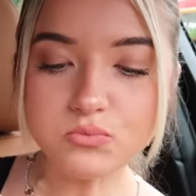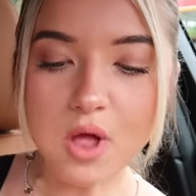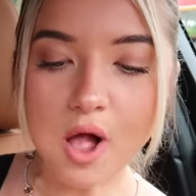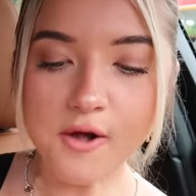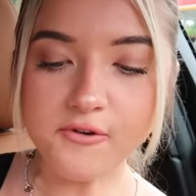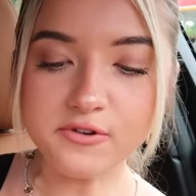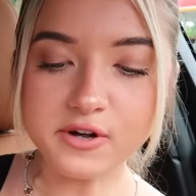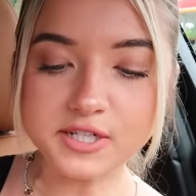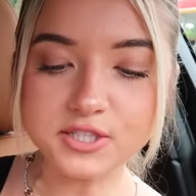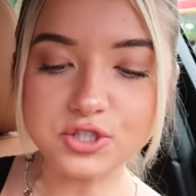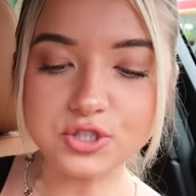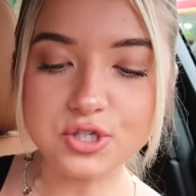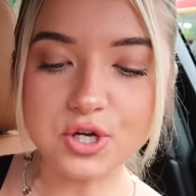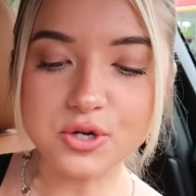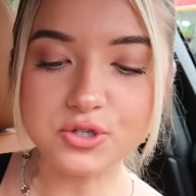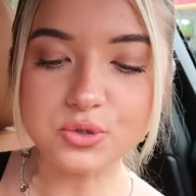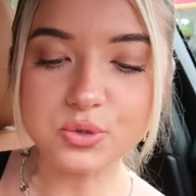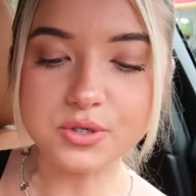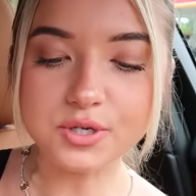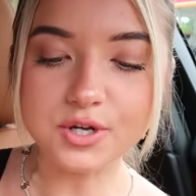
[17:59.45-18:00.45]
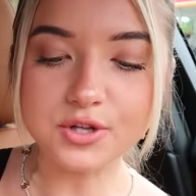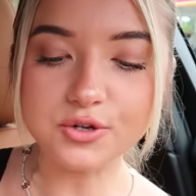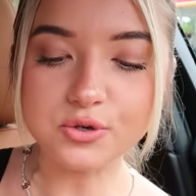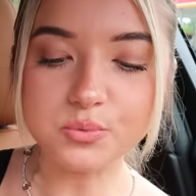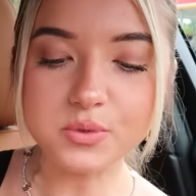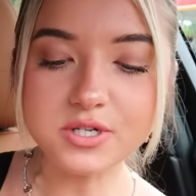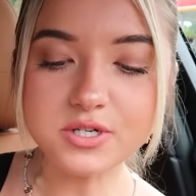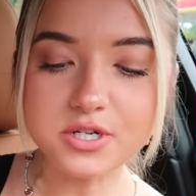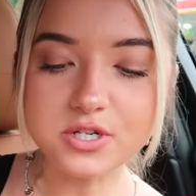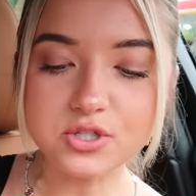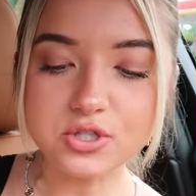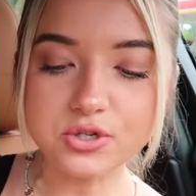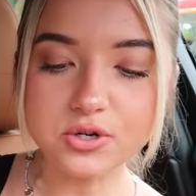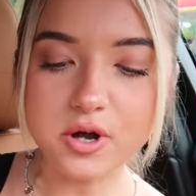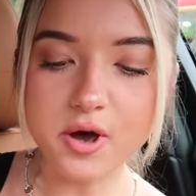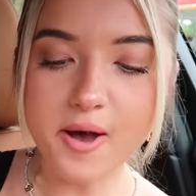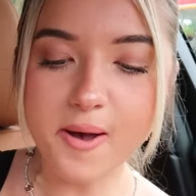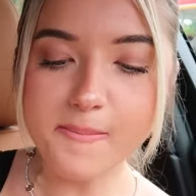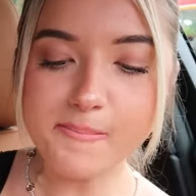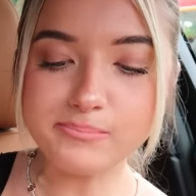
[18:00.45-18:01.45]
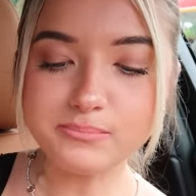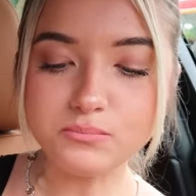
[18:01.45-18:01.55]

if I should go to another Wendy's or not.